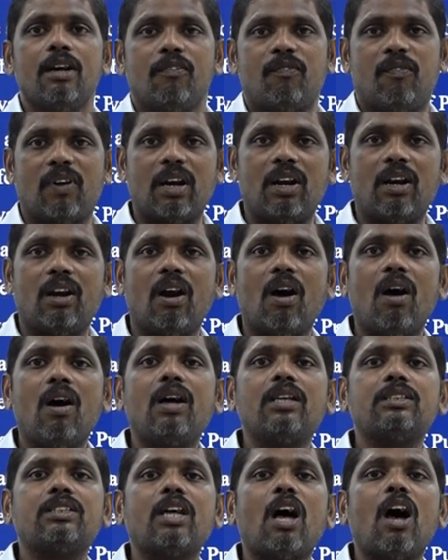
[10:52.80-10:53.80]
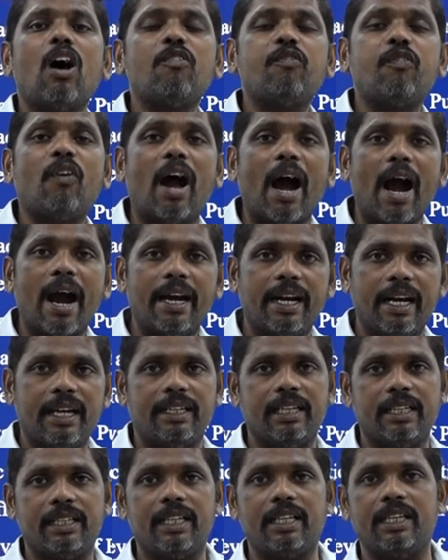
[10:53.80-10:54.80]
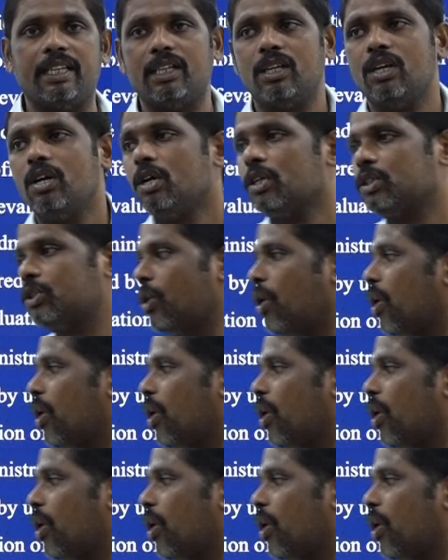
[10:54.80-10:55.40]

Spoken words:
for loss of identity. So